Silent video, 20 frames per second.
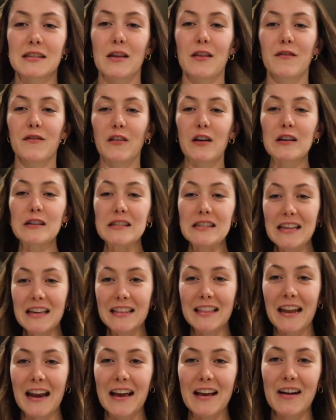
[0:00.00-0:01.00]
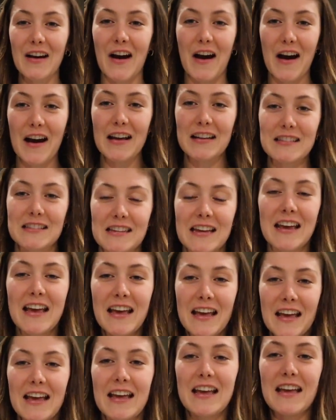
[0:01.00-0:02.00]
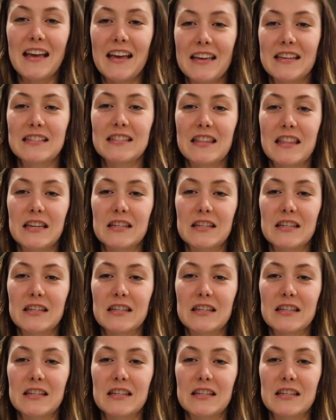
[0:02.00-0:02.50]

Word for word: So the first thing that I got is